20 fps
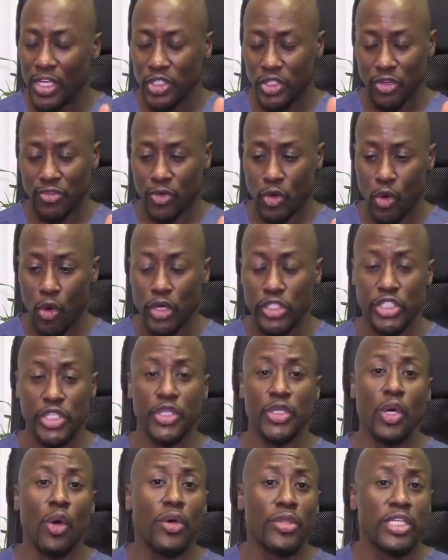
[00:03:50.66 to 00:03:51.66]
So of course,
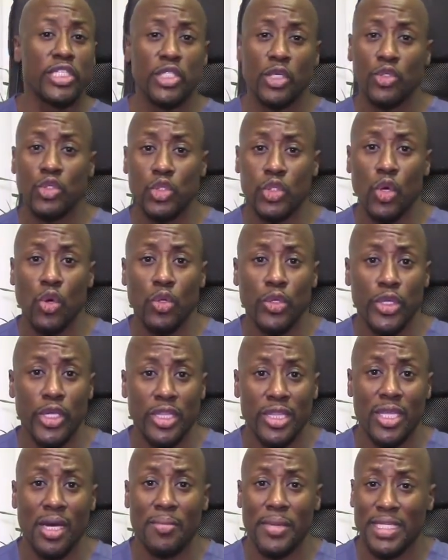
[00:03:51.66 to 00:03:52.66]
you know with this controller,
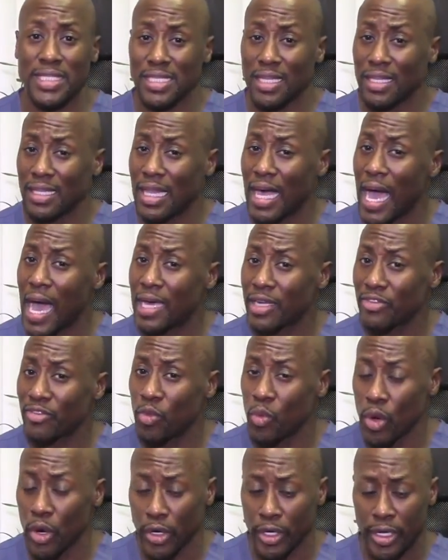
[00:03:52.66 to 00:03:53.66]
your thumb gets a lot of
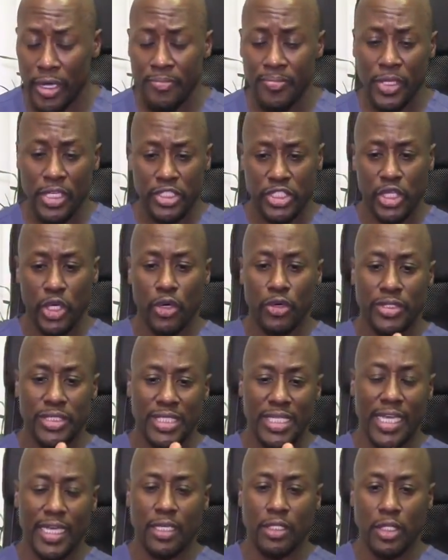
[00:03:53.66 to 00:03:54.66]
work. So
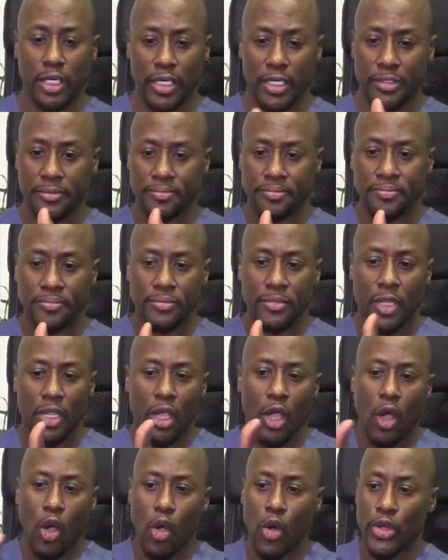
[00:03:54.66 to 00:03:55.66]
take a look.
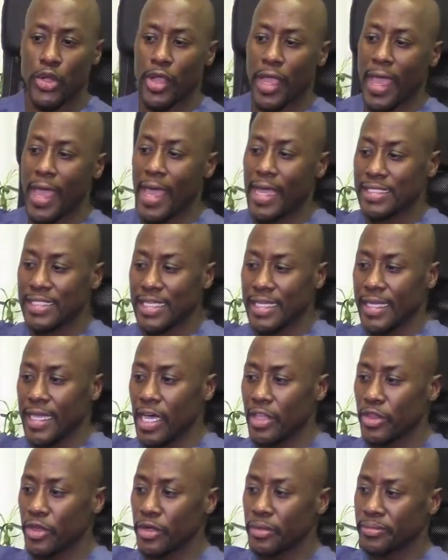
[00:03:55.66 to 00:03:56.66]
Hold your hands
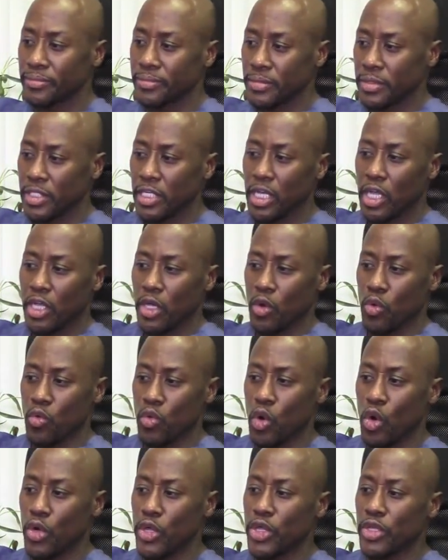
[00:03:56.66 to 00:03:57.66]
together,
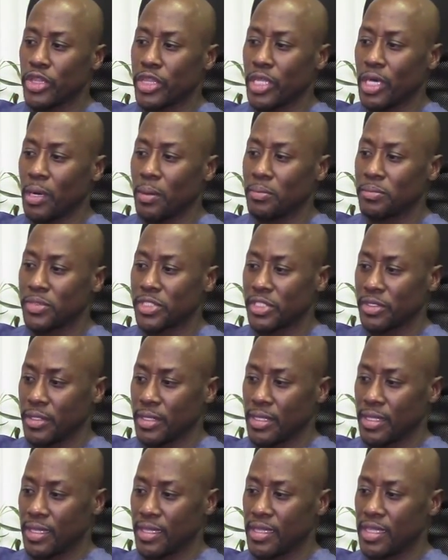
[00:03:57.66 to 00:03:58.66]
roll your thumbs
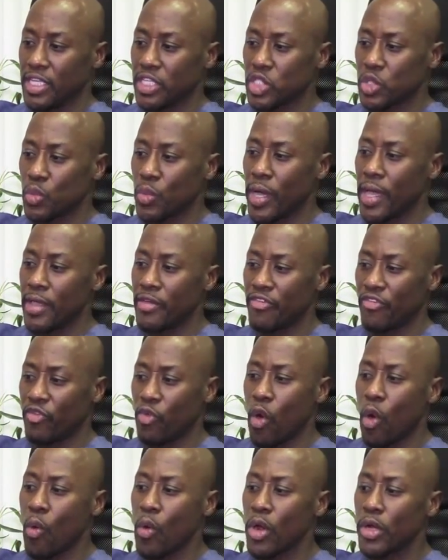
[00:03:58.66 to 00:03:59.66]
this way,
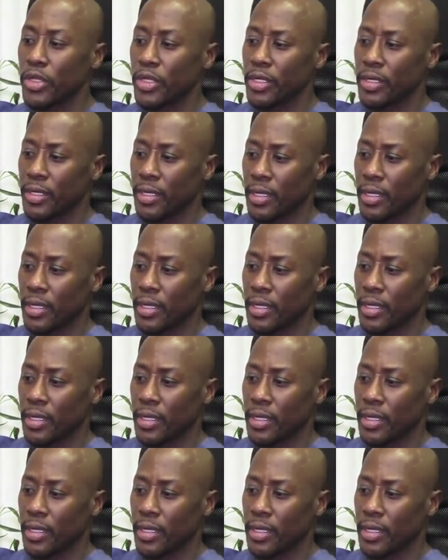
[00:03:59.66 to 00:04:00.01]
forward,